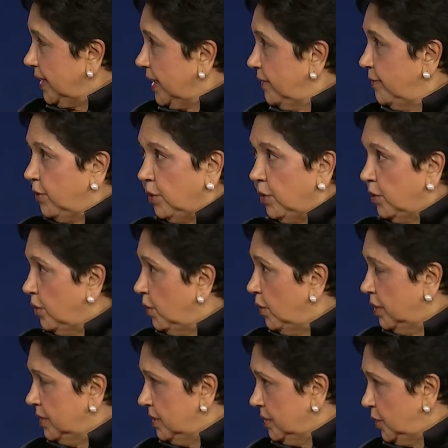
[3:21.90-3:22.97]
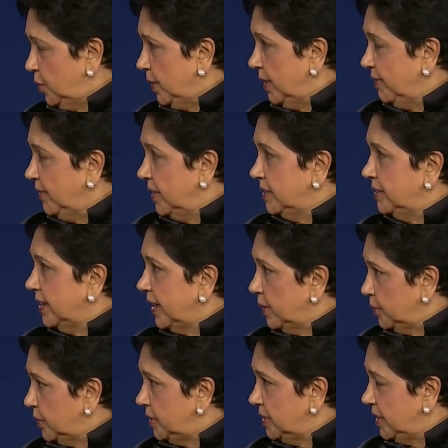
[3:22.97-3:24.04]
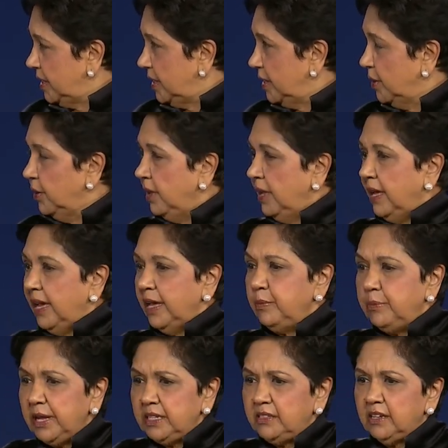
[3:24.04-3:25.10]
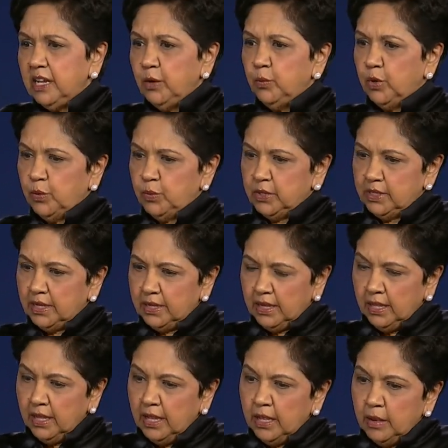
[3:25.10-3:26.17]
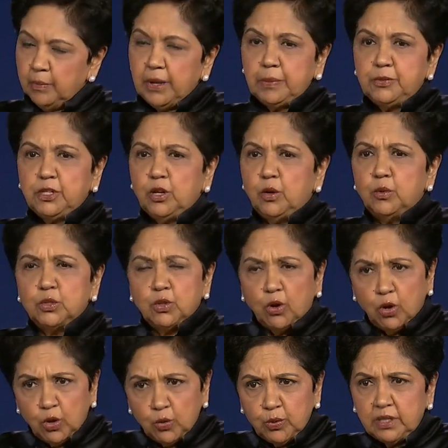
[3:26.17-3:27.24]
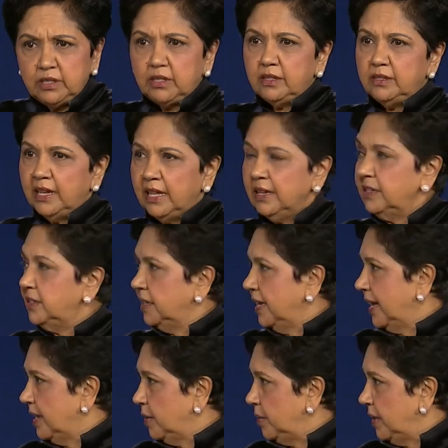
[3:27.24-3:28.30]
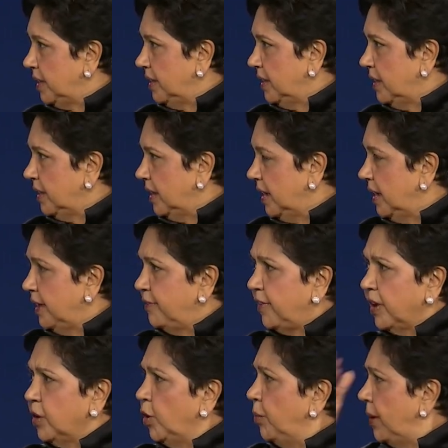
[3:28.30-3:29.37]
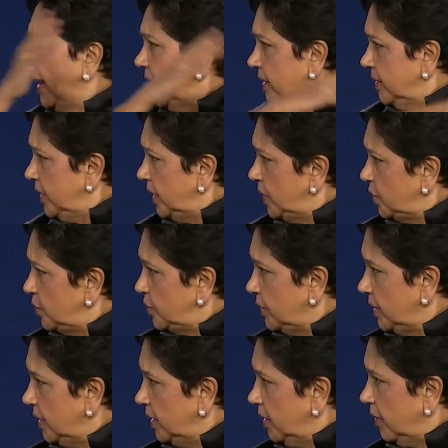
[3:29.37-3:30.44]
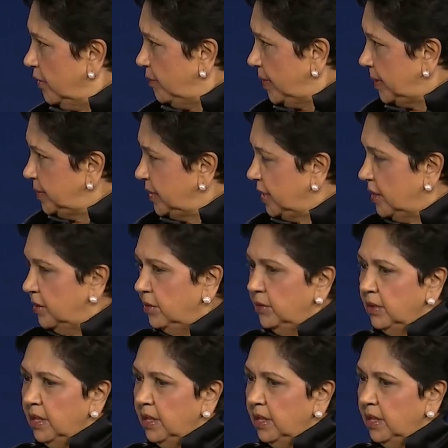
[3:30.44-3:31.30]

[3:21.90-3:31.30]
that for all the 12 years that I was CEO. And basically, what was it? PepsiCo was always a talent academy. If I go back in the history of PepsiCo,